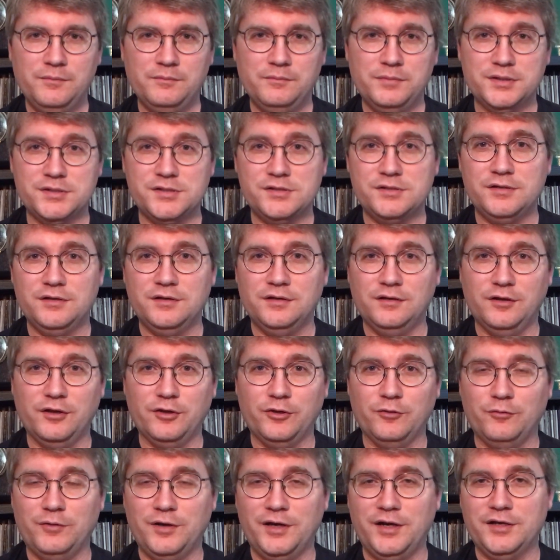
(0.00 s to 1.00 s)
But still,
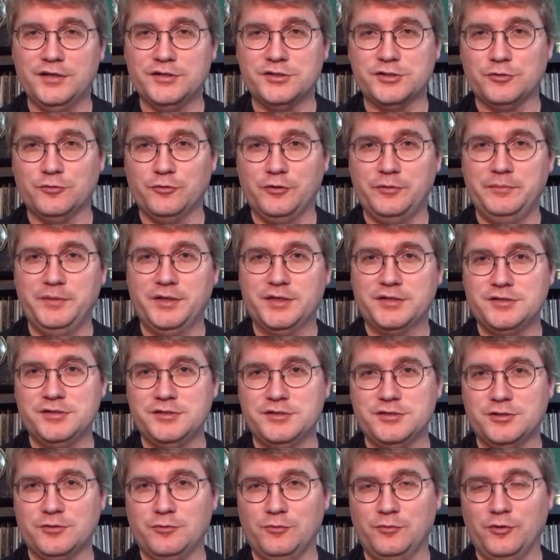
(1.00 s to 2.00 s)
otherwise, the
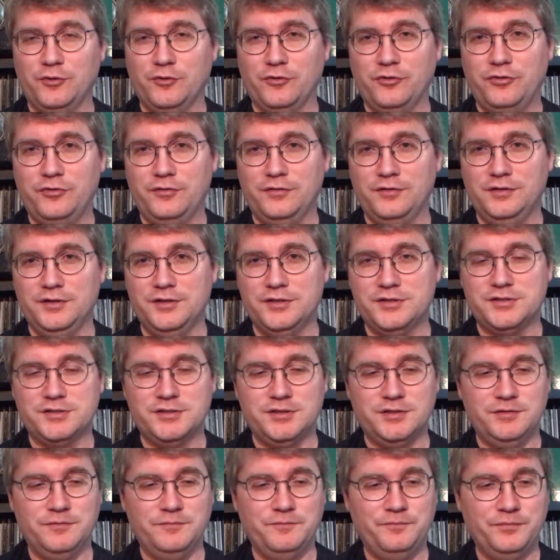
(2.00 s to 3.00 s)
remixes are worth a
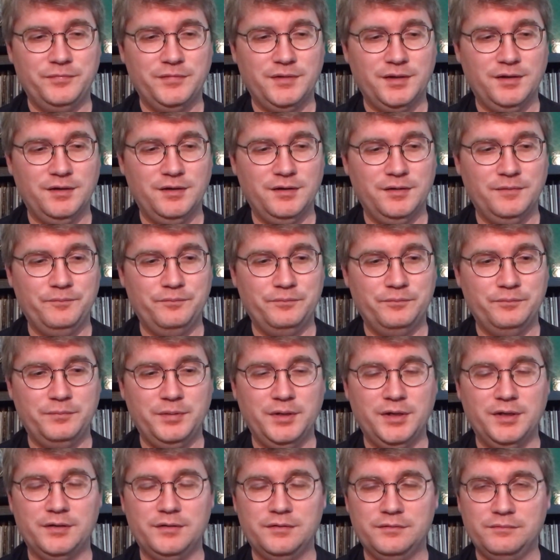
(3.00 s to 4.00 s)
listen.
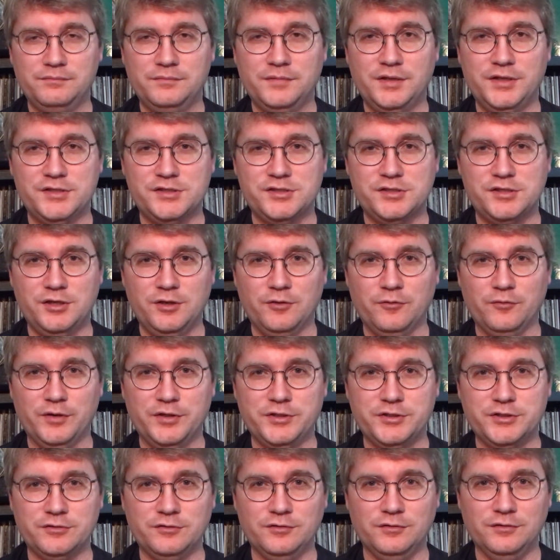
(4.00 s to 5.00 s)
But it's the
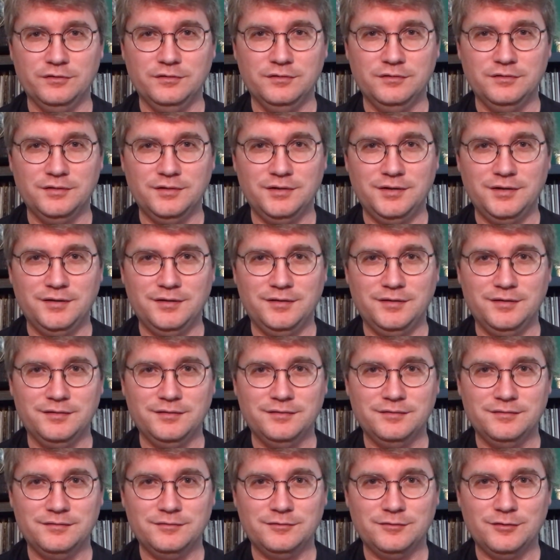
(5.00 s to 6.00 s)
original
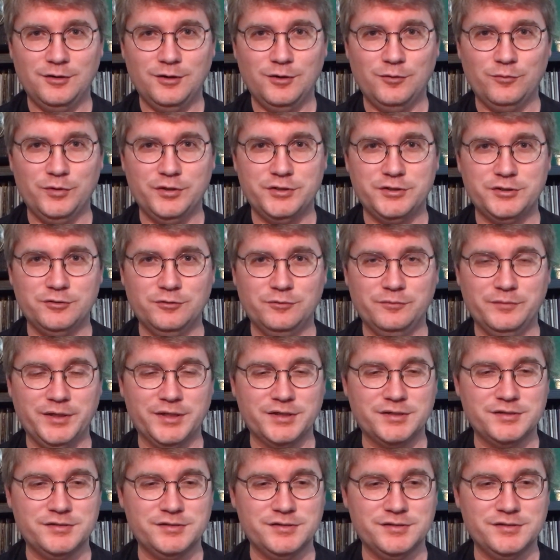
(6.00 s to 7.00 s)

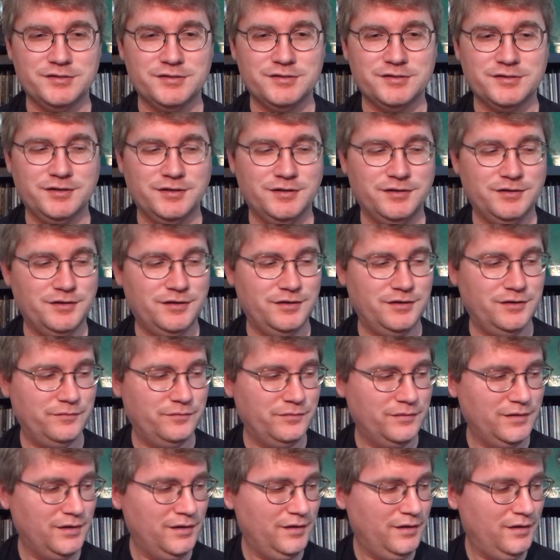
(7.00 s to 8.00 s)
mixes
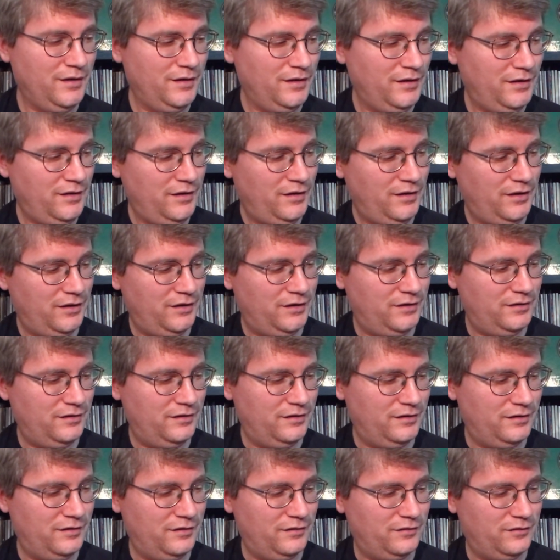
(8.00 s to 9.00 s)
and
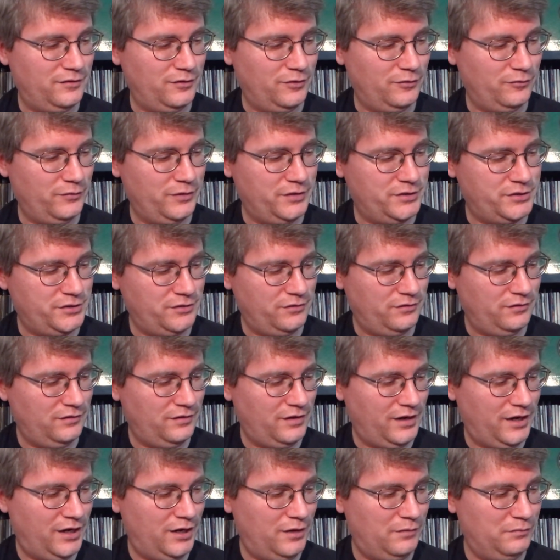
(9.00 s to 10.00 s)
the
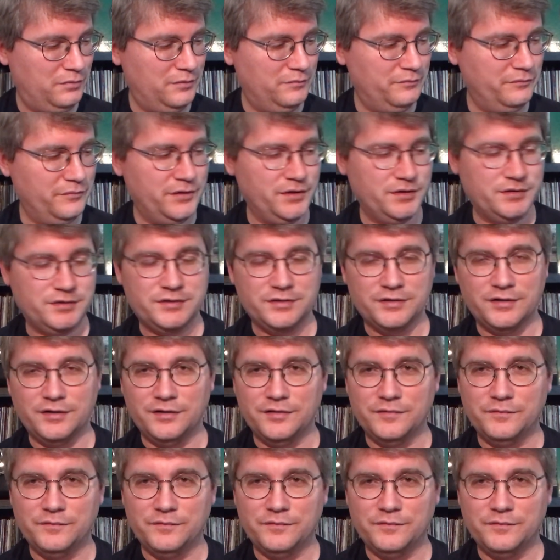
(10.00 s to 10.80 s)
original album that